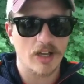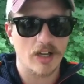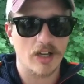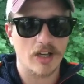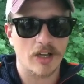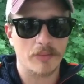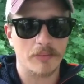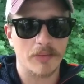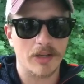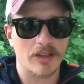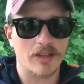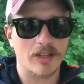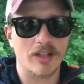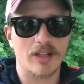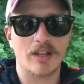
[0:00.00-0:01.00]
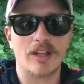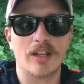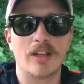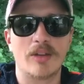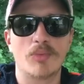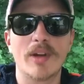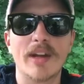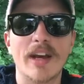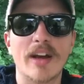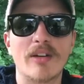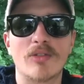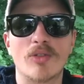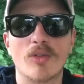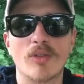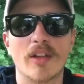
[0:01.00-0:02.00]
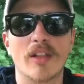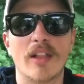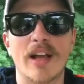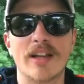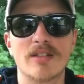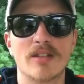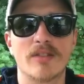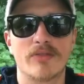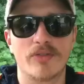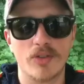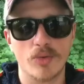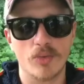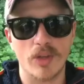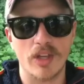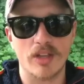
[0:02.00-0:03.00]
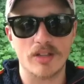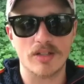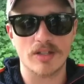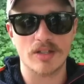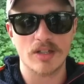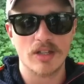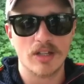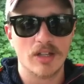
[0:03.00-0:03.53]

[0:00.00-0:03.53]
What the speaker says: and then he went out and only lasted a few weeks,